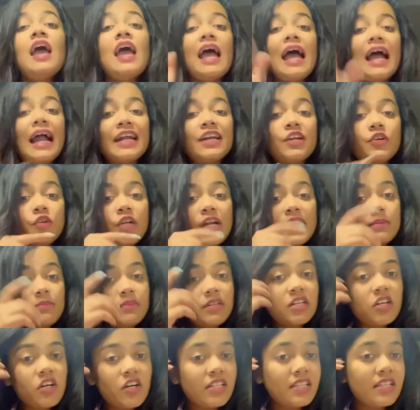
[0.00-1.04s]
And do let me
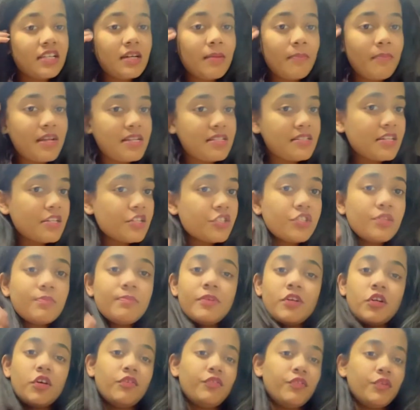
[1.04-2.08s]
know down in the comment section
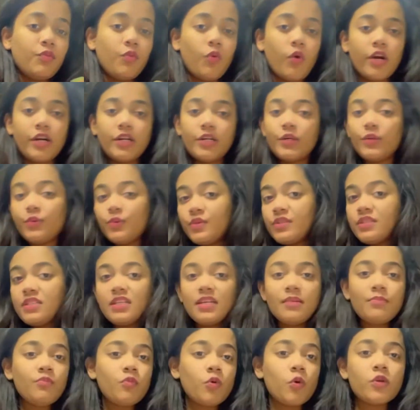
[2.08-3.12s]
below if you want to
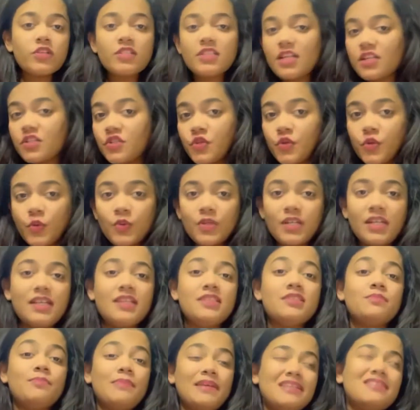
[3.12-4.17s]
see more such
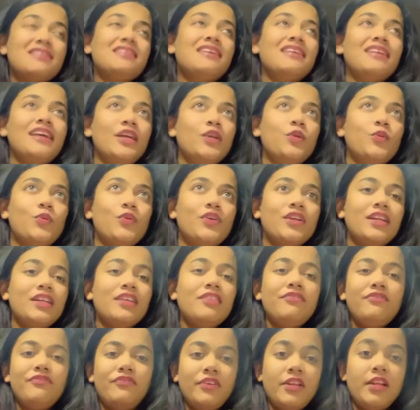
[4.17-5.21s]
routines. Basically, I don't
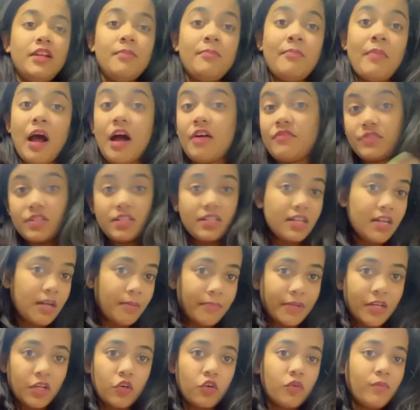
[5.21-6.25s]
really film after
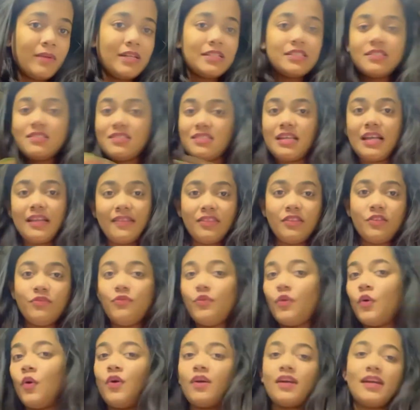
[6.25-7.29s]
coming home. I just end the
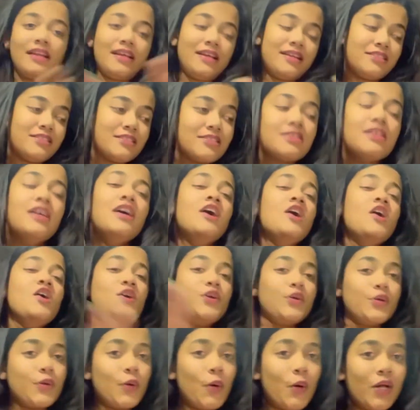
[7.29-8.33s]
vlog and I just
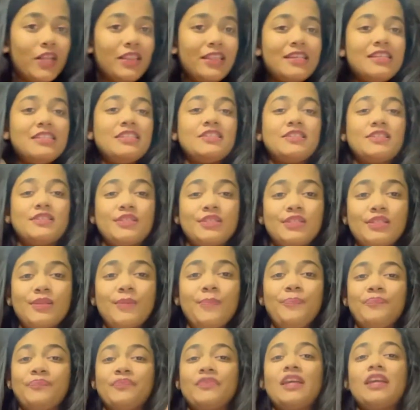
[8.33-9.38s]
do all these
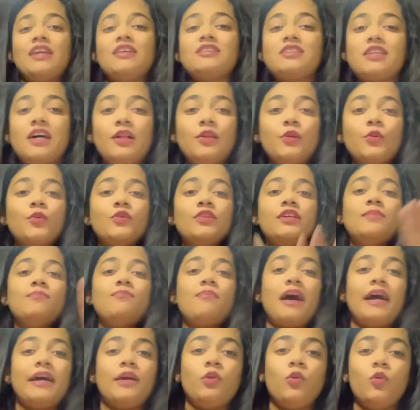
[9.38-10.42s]
things alone in
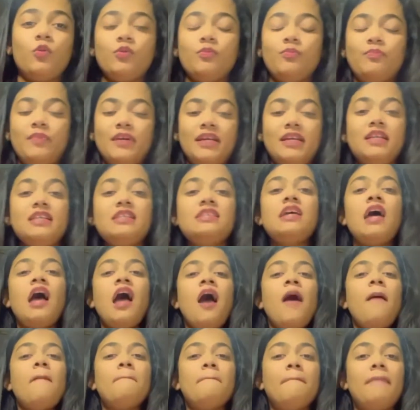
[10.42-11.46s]
my own peace.
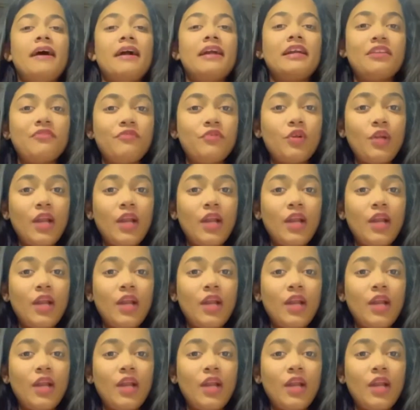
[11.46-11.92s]
But if you